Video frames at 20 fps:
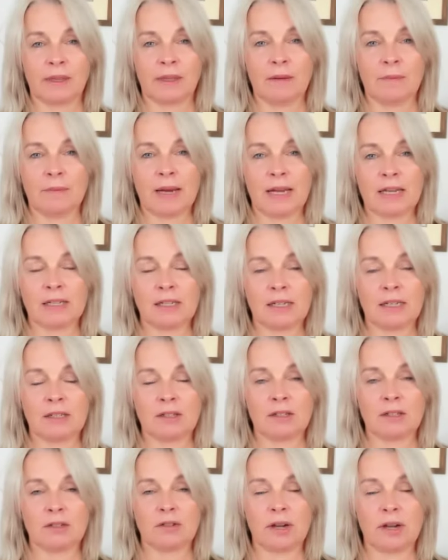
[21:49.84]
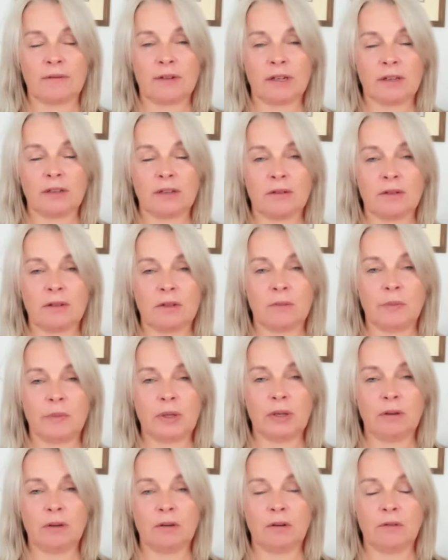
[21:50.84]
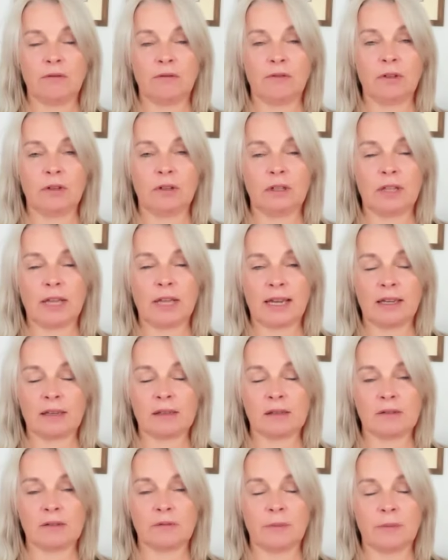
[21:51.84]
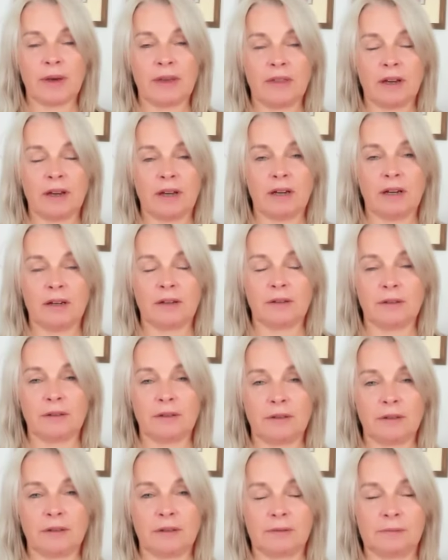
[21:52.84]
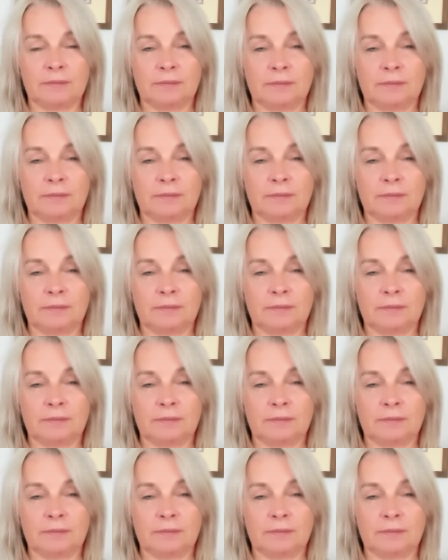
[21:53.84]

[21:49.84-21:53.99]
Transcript: Imagine it just traveling through the beautiful layers of Mother Earth.